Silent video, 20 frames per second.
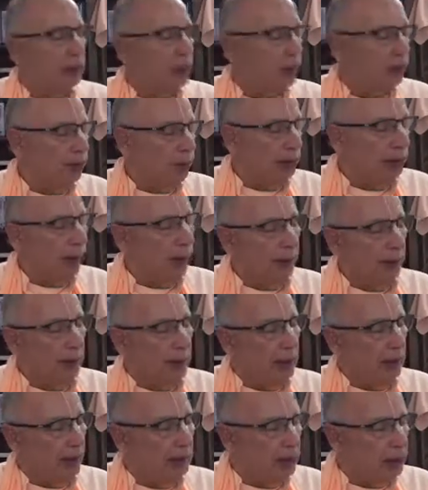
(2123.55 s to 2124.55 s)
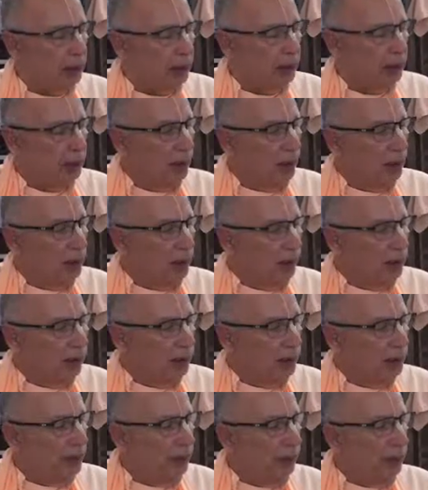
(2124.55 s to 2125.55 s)
okay because
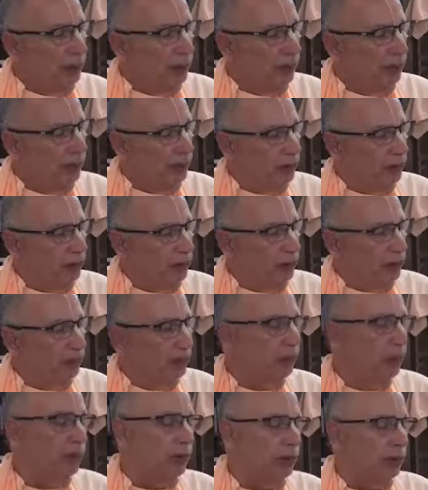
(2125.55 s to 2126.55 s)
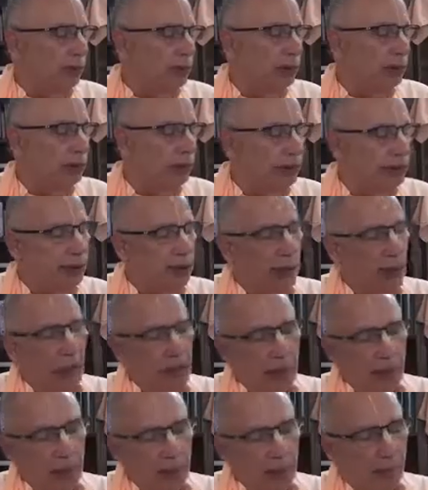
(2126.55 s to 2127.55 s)
the devotees will understand
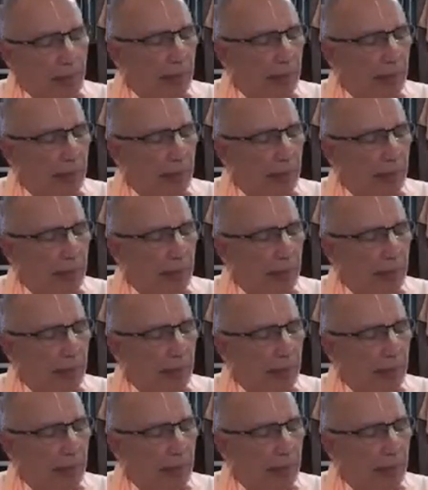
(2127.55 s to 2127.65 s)
them